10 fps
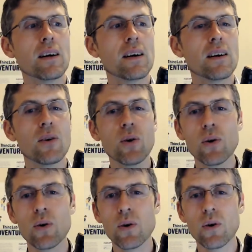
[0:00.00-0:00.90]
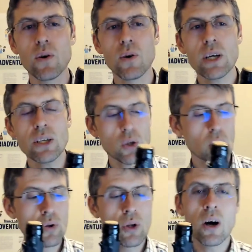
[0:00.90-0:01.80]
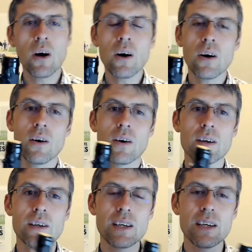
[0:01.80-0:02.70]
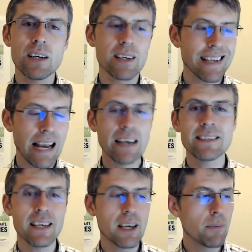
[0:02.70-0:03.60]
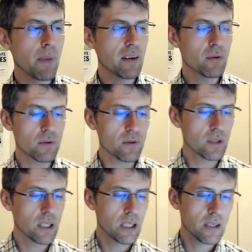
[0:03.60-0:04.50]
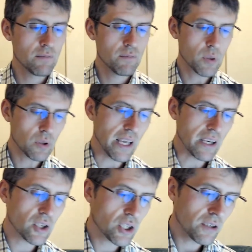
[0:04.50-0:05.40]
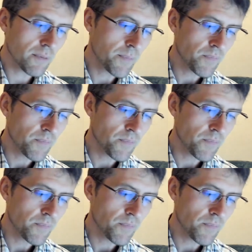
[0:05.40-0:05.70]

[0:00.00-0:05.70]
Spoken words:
Oh, so no classic metal protection.